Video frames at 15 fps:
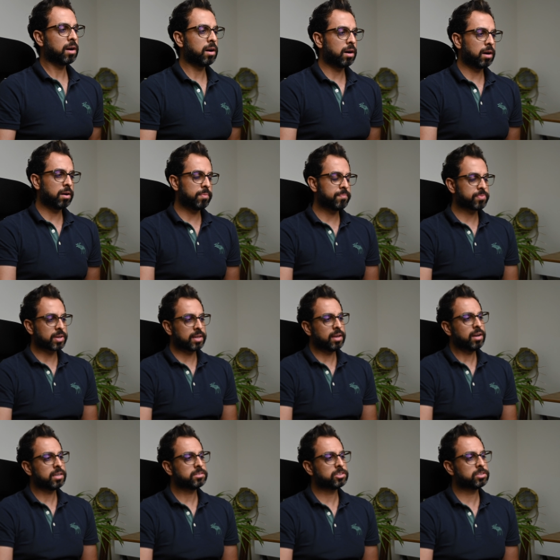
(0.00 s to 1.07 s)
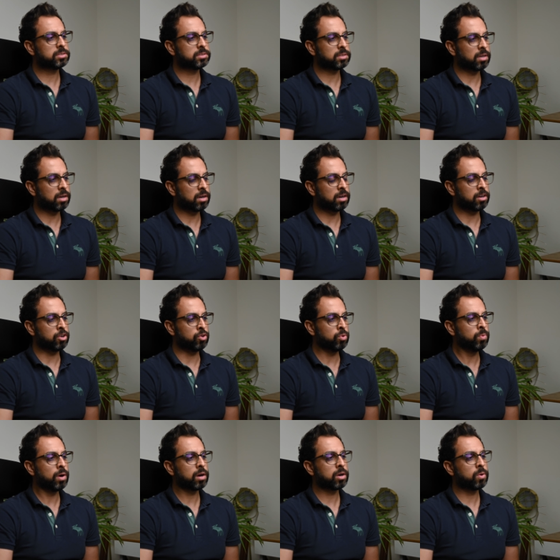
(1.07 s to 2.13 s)
I think let's
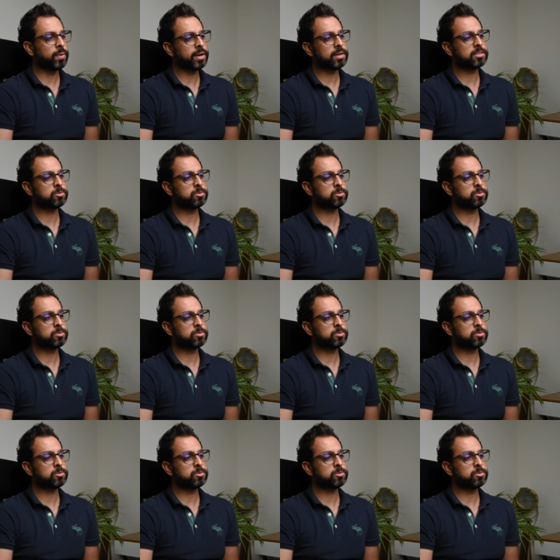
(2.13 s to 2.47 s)
do a quick